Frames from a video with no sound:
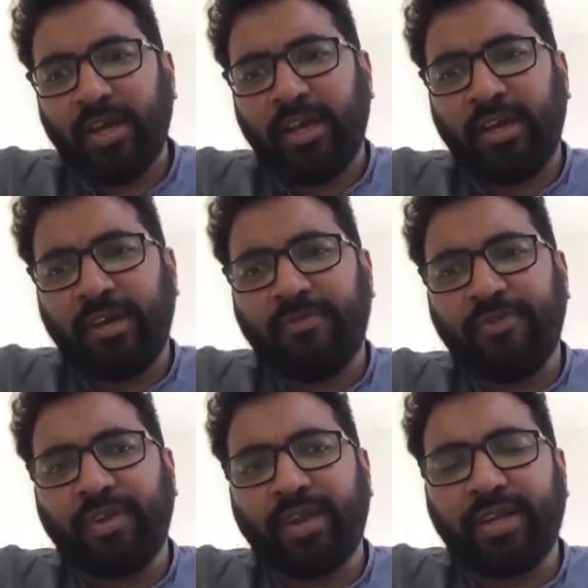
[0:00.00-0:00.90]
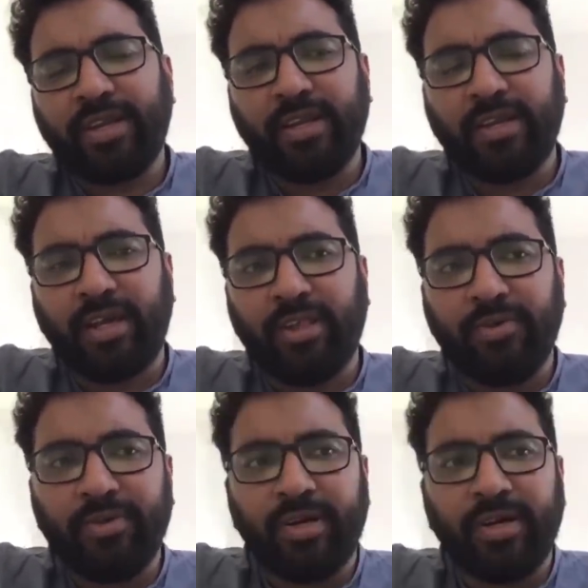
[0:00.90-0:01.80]
If you are writing it
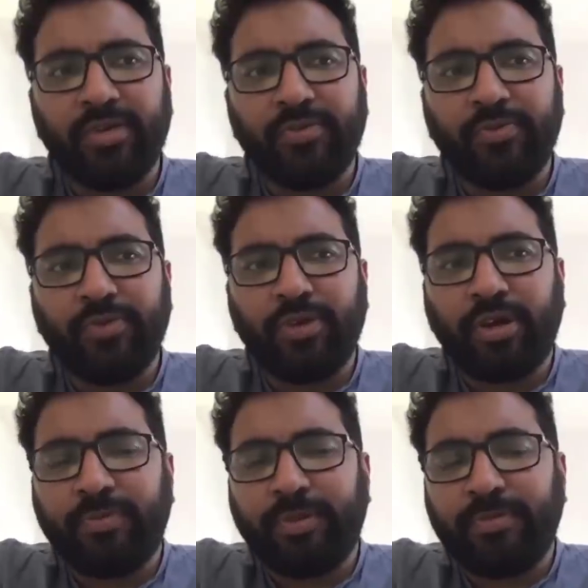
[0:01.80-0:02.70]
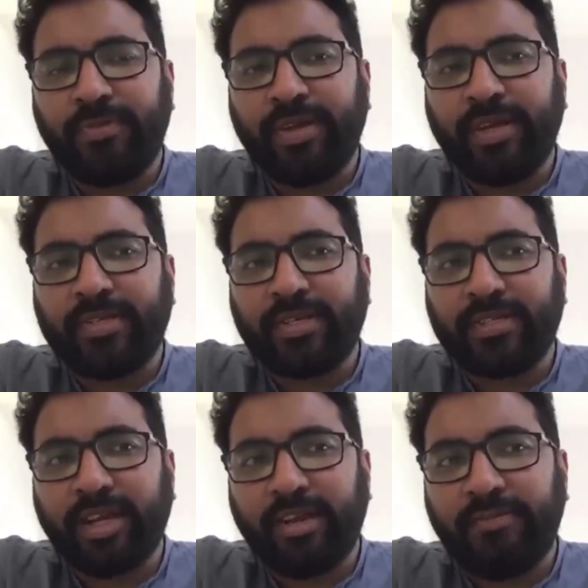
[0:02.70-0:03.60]
alone, uh, you would not probably get
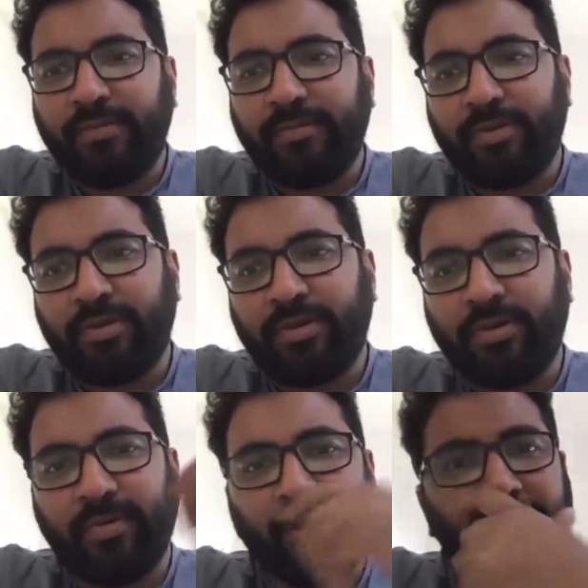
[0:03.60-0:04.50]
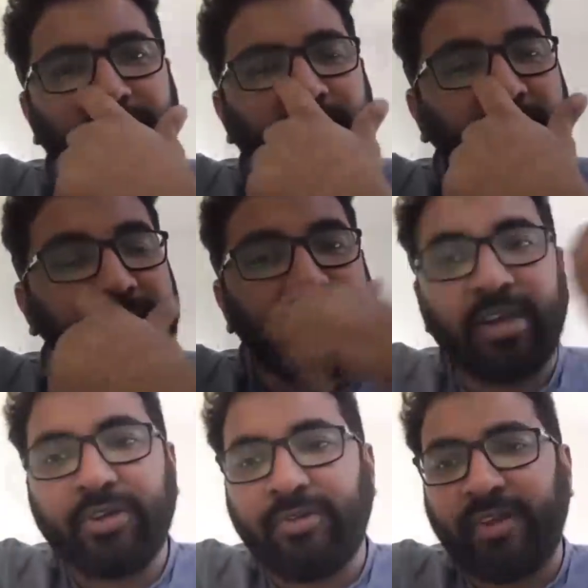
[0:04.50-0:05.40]
such kind of input. If you are asking
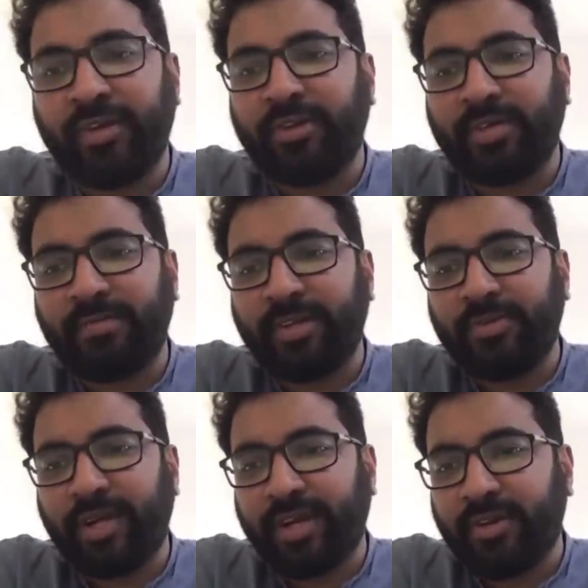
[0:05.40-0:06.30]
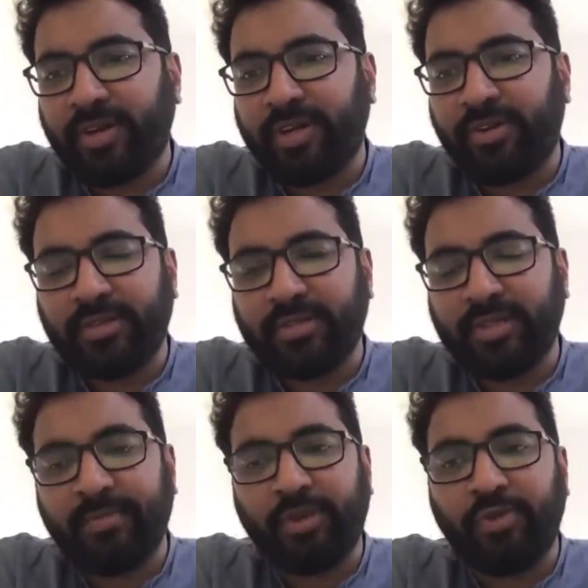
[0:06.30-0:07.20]
your friend or somebody to take a look at your answers, they
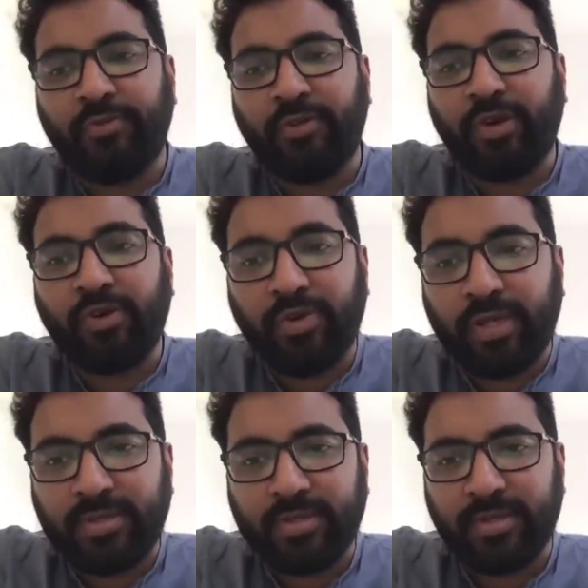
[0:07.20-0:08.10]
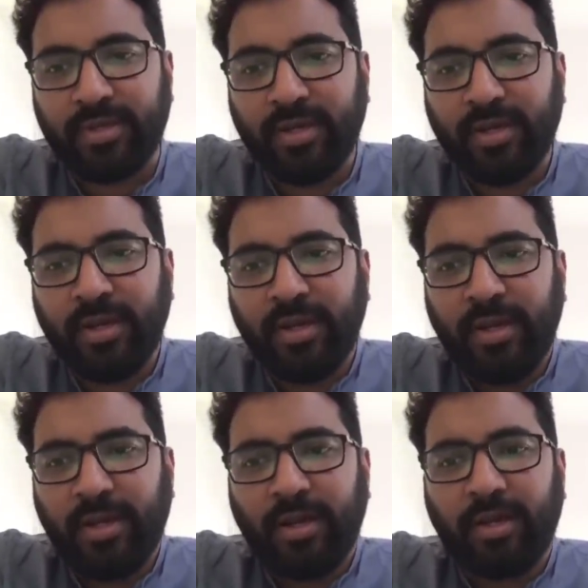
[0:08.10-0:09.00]
may do it for one or two answers.
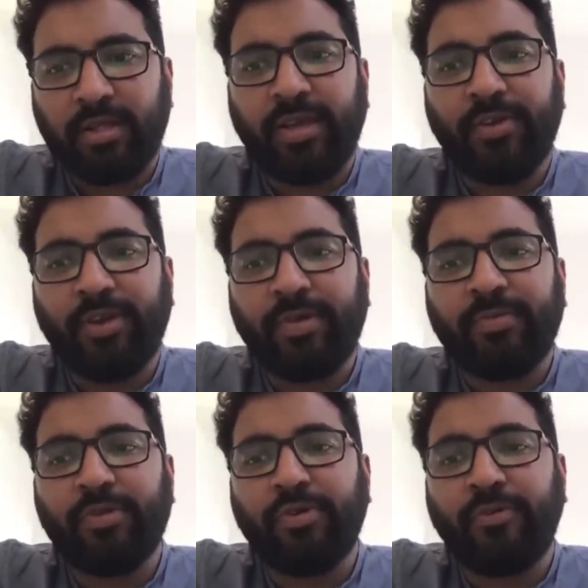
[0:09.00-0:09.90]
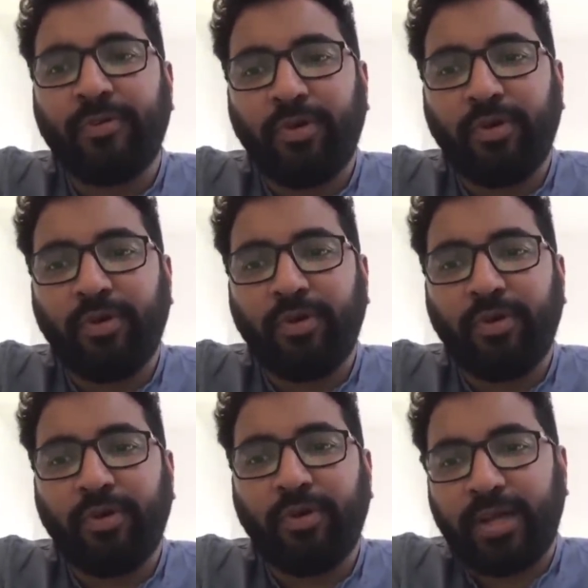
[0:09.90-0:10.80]
They will not be able to do for more
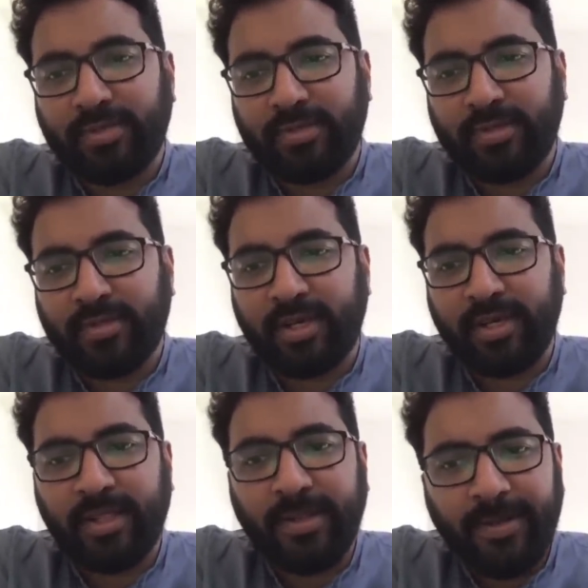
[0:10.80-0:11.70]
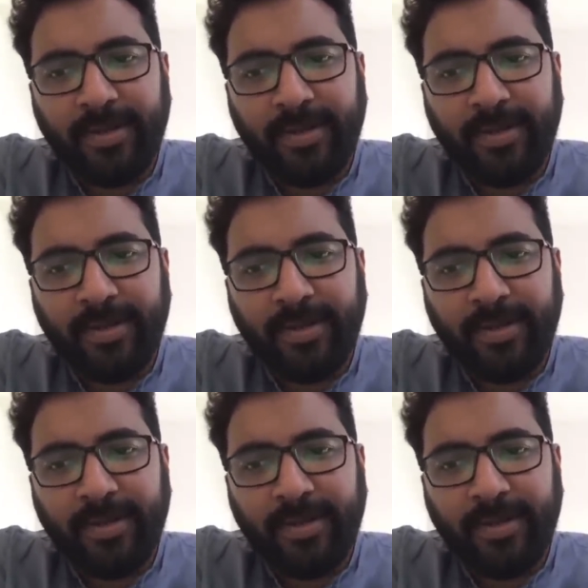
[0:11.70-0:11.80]
answers, Sahil.